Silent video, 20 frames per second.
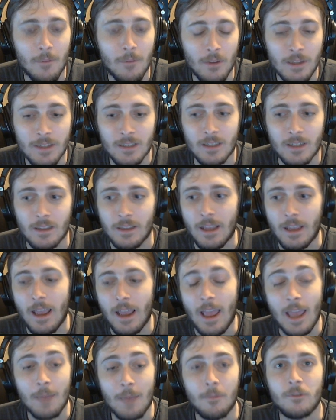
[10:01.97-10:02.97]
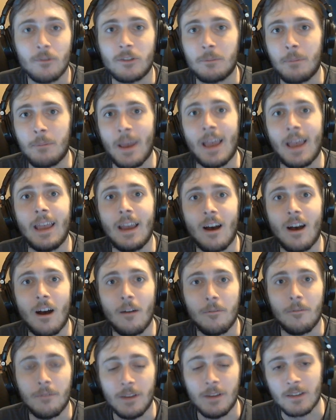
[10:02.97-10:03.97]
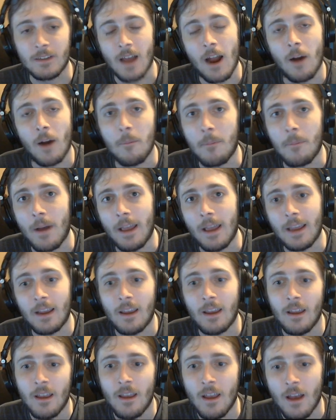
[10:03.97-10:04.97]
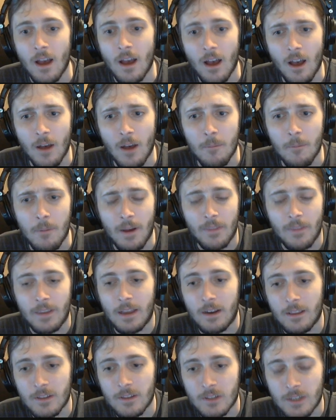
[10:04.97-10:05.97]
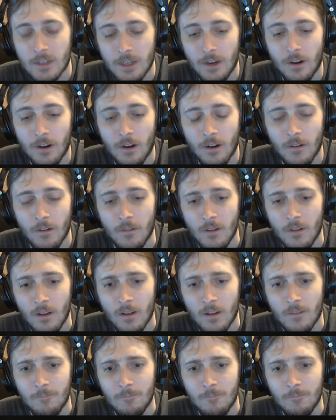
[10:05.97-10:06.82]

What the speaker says: I'm at least able to pay off the entire bike by the end of this year,